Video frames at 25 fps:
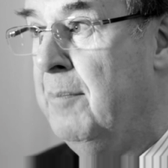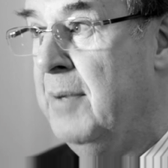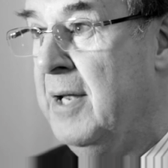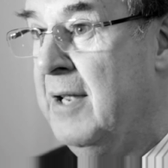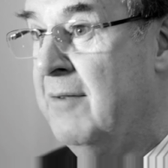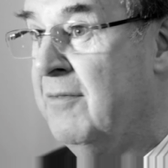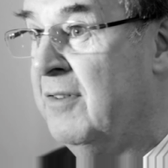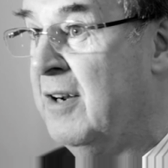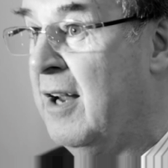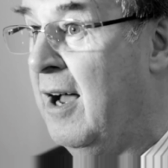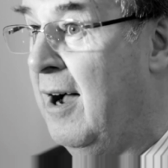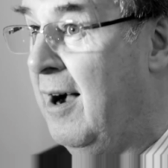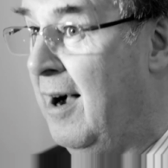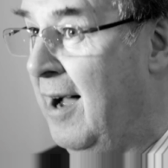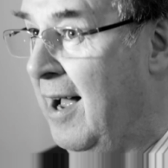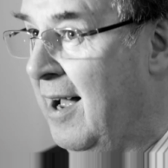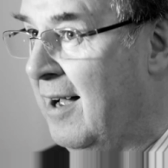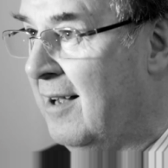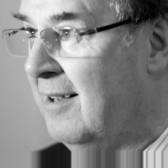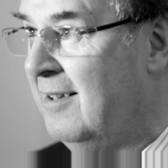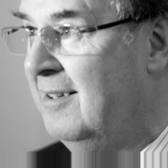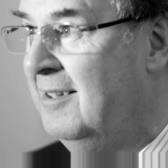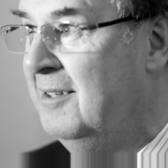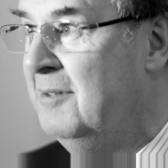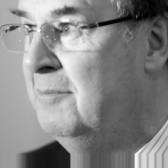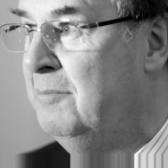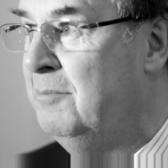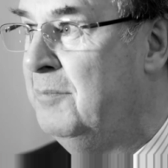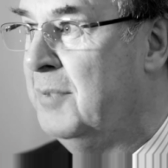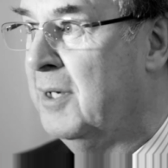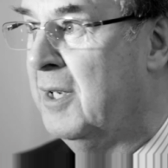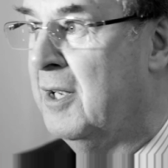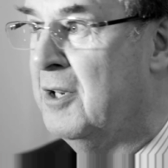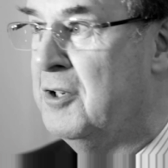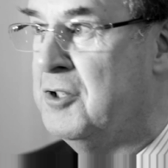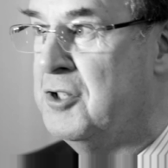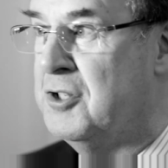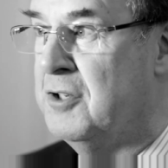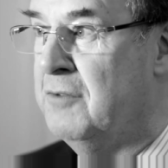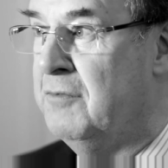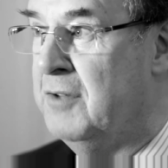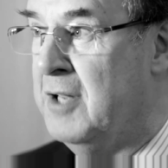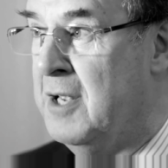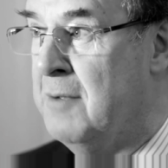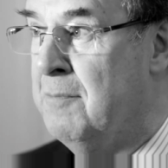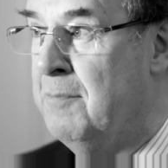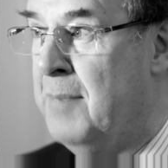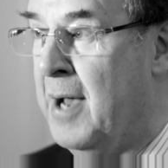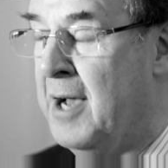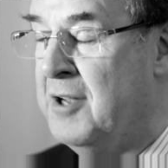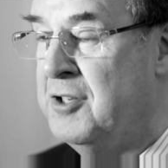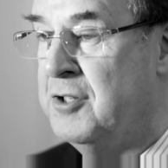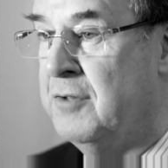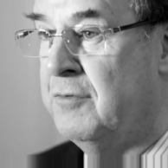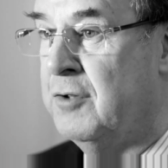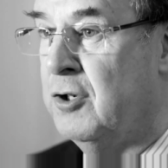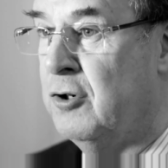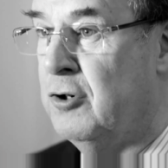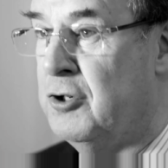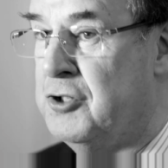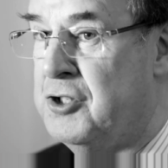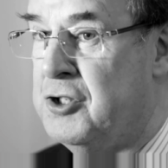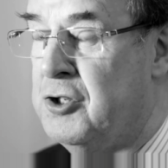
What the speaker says: even higher because of the impact of the Costa